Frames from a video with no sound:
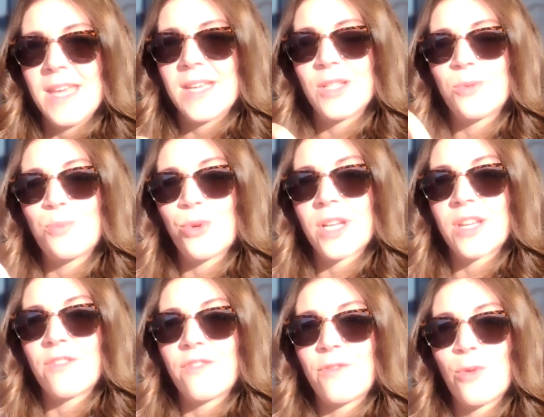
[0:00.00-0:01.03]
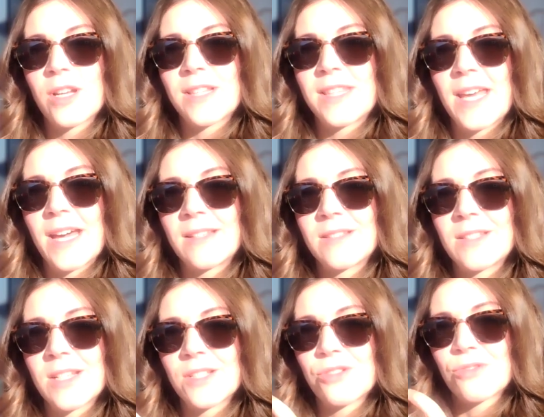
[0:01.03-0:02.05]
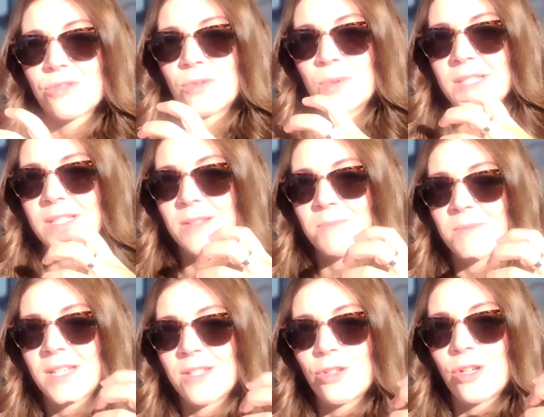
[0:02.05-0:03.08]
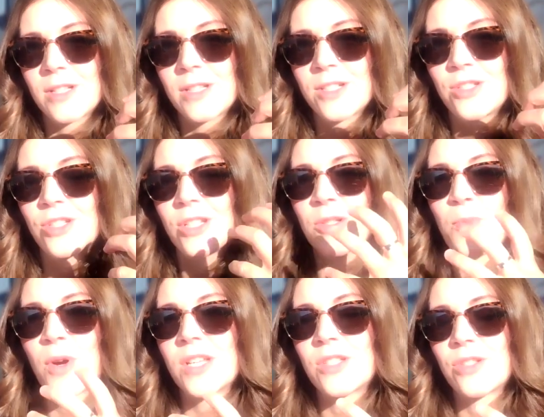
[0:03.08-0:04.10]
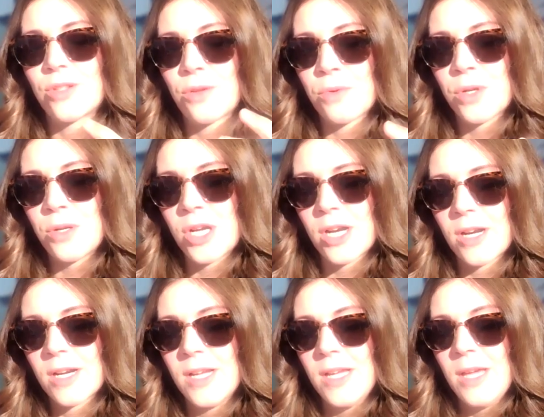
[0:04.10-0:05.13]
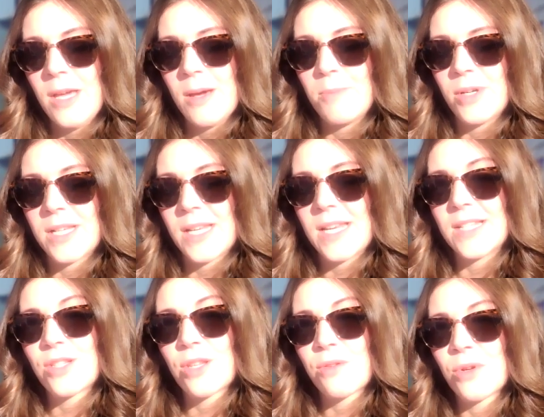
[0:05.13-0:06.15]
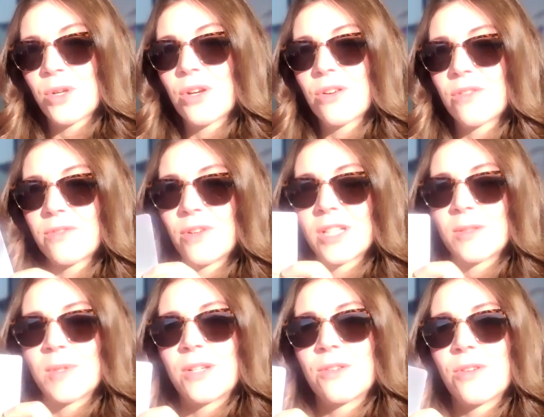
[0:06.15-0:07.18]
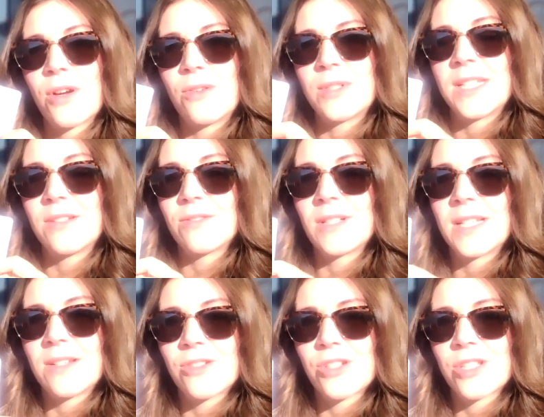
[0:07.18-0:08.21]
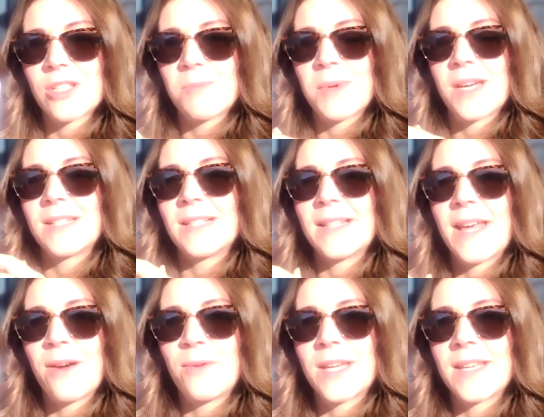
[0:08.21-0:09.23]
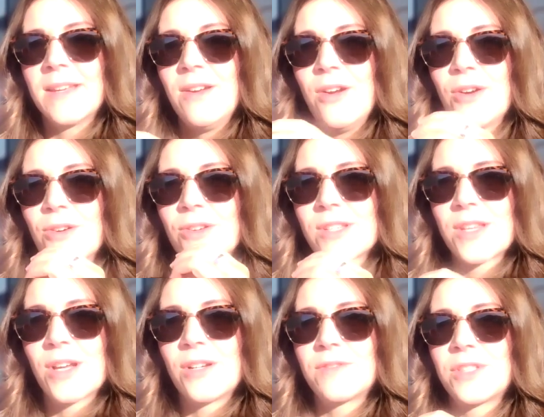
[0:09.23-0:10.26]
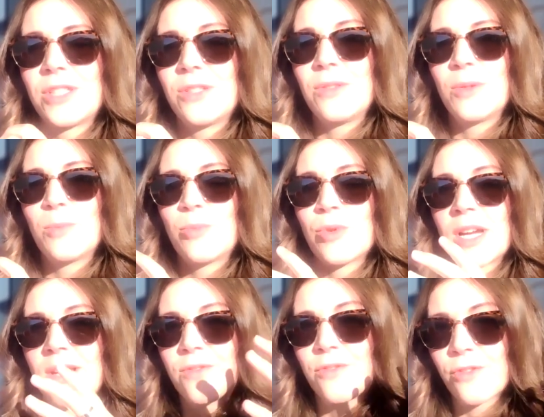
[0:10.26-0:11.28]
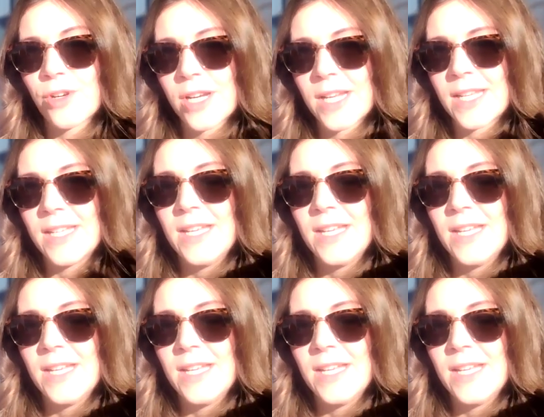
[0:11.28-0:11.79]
is bringing forth the ancestral wisdom and knowledge expressed through her, but it is through her following her own inner leadership and allowing herself to break free